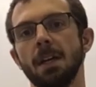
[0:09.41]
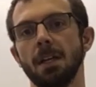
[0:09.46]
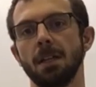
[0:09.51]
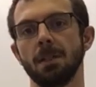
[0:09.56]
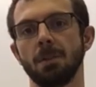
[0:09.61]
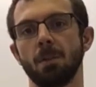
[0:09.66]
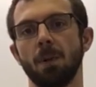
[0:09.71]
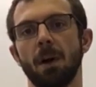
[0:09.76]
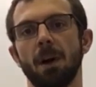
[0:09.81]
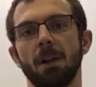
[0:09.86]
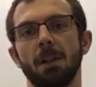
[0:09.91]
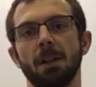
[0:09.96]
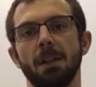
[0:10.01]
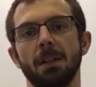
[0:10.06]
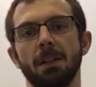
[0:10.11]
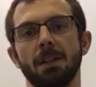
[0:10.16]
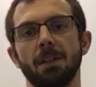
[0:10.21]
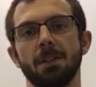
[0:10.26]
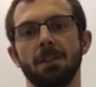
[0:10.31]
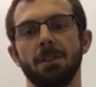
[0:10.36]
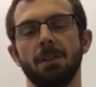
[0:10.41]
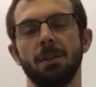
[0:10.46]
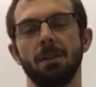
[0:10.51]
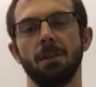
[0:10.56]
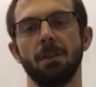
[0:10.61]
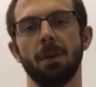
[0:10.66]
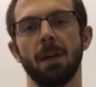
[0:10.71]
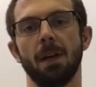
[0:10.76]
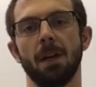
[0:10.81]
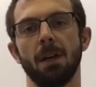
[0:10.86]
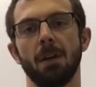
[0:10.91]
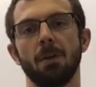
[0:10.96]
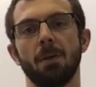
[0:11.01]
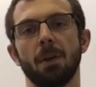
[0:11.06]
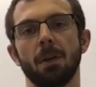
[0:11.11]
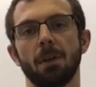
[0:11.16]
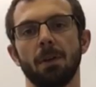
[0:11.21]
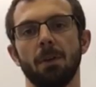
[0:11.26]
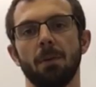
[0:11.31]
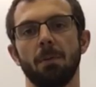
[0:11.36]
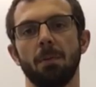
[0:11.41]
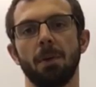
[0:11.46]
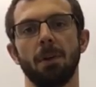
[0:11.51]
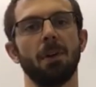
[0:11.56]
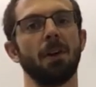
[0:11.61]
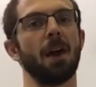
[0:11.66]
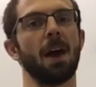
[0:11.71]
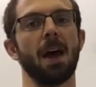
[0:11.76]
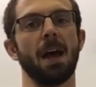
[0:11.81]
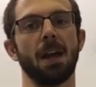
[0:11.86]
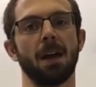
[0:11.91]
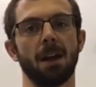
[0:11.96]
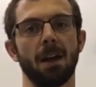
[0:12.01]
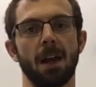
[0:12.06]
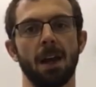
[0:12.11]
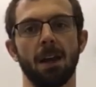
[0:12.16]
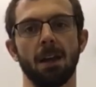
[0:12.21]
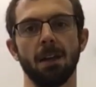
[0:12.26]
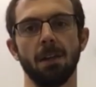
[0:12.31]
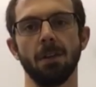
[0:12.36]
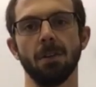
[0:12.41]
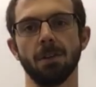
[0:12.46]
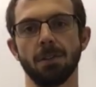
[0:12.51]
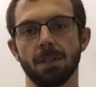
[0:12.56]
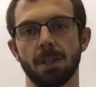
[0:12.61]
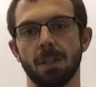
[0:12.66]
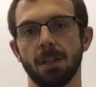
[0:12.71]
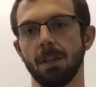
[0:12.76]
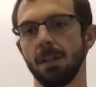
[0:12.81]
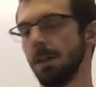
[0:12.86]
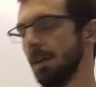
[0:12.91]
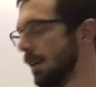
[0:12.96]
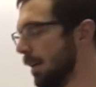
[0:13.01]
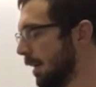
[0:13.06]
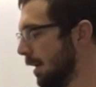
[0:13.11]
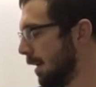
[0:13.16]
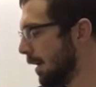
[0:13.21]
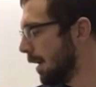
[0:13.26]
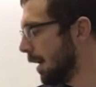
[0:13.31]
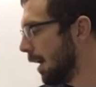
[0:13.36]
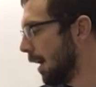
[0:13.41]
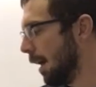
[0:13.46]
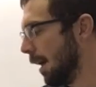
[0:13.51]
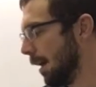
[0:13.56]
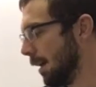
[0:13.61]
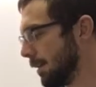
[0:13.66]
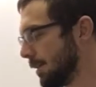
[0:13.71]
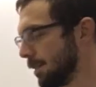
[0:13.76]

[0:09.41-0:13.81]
as well as do a quick little brew guide on how to use it.